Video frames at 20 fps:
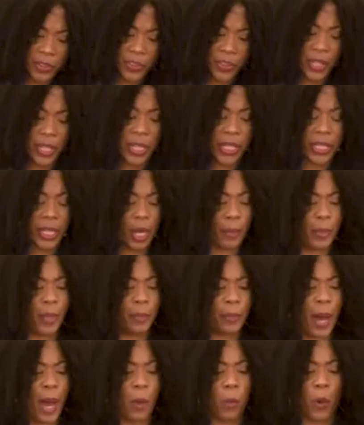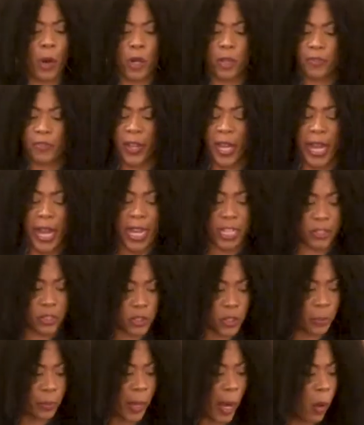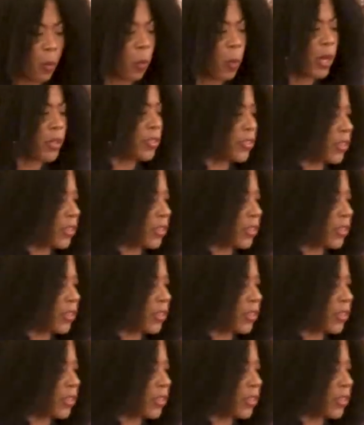thing and I'm in my word for answers about one